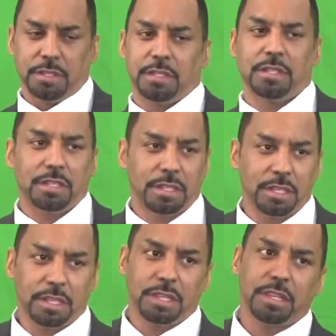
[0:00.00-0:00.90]
Uh-huh.
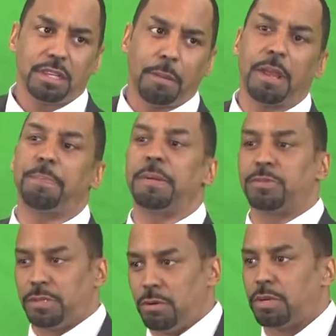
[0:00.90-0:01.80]
How many
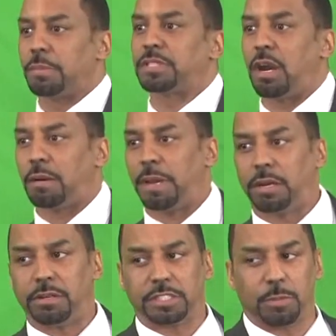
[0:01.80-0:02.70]
people know what I'm talking about
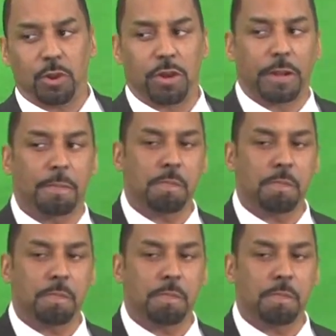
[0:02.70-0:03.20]
on this morning?